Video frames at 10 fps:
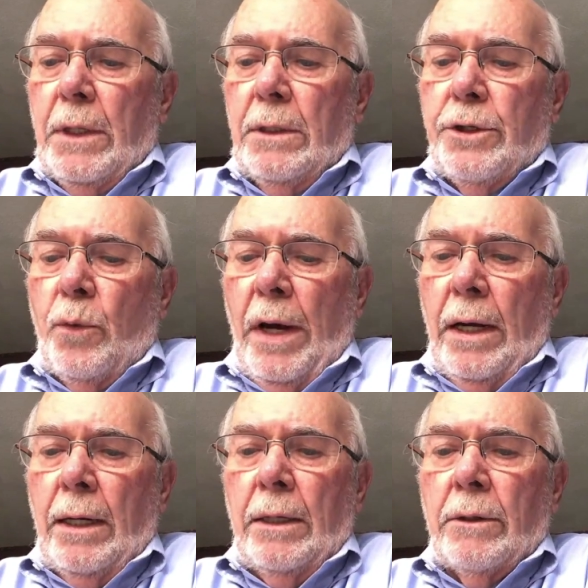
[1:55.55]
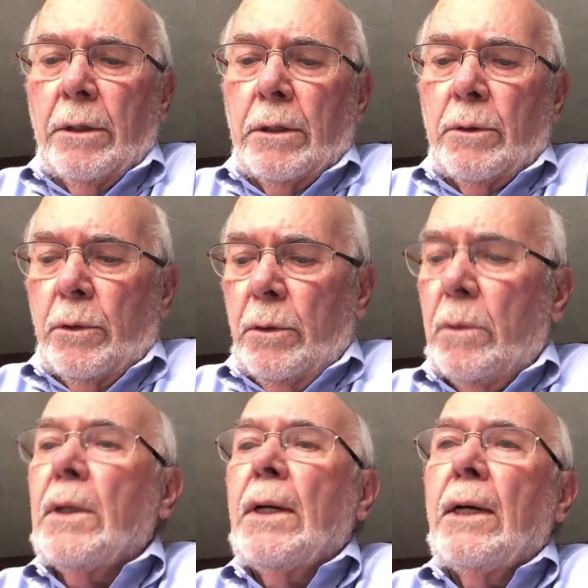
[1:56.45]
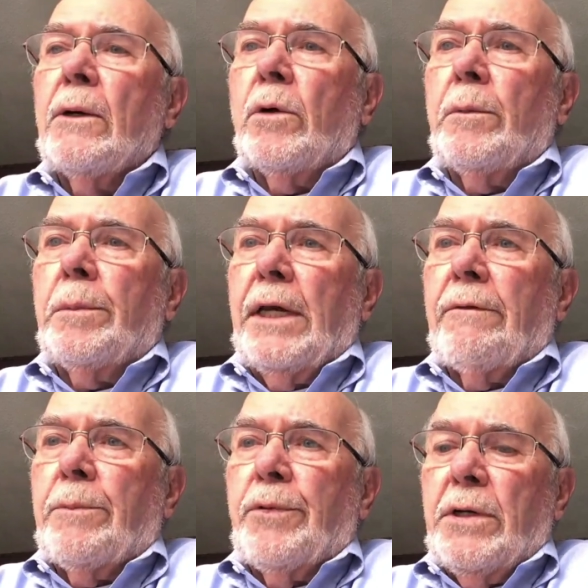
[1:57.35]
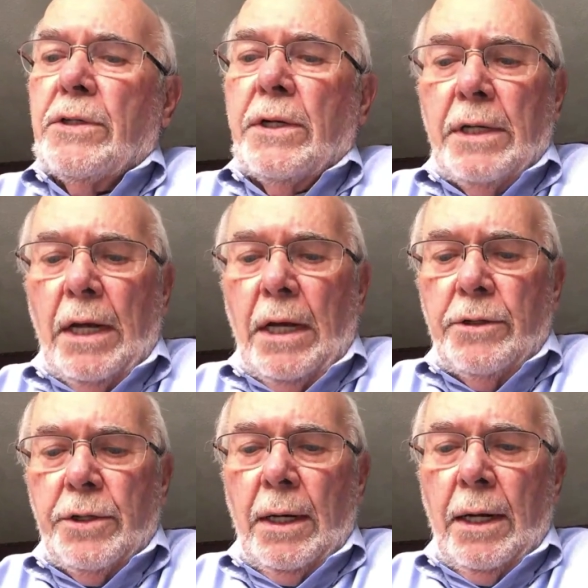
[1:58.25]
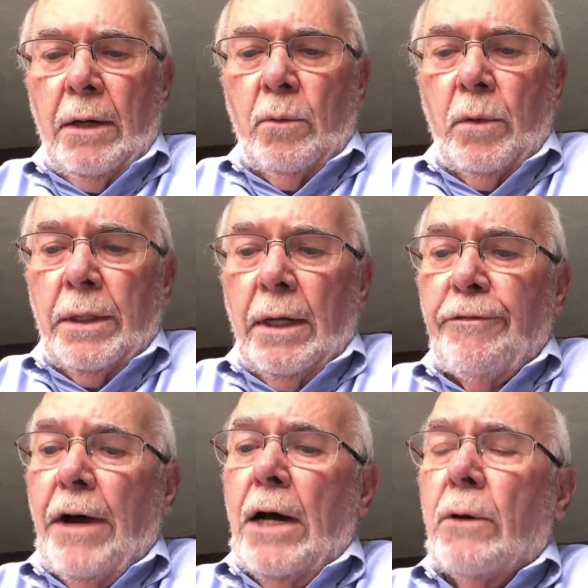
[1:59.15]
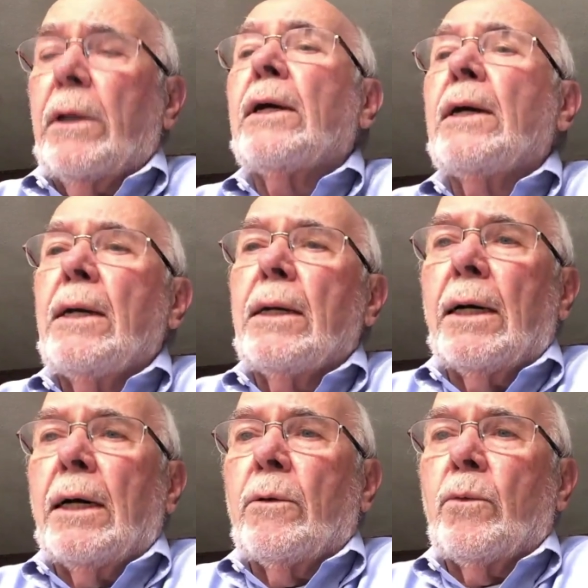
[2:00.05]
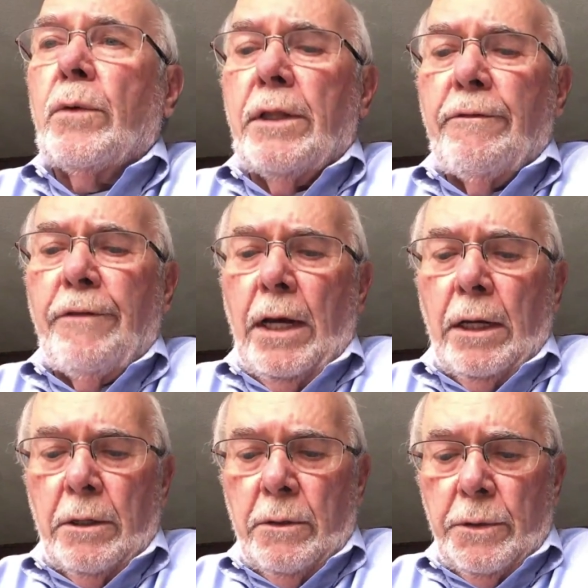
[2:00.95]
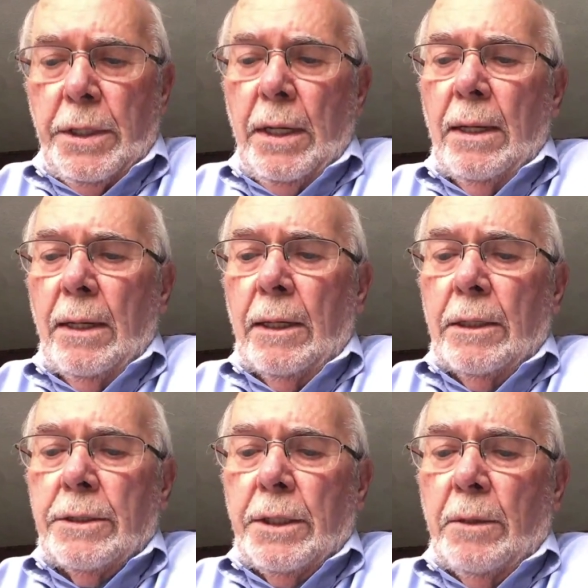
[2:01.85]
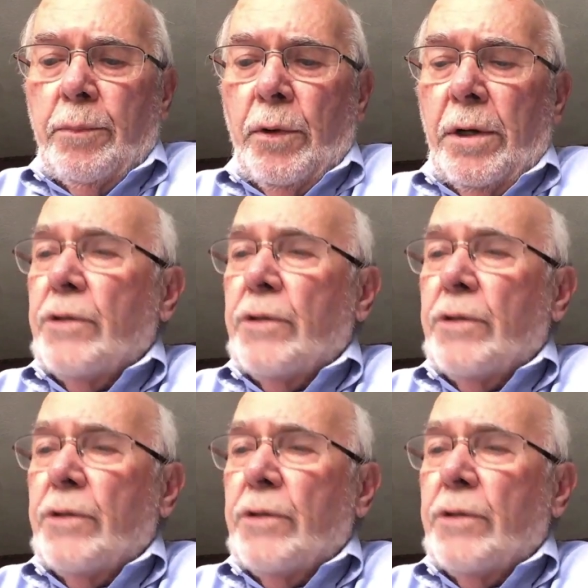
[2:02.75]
Joanne and her crew will be given a presentation on what they found uh, with the values uh, to the Board of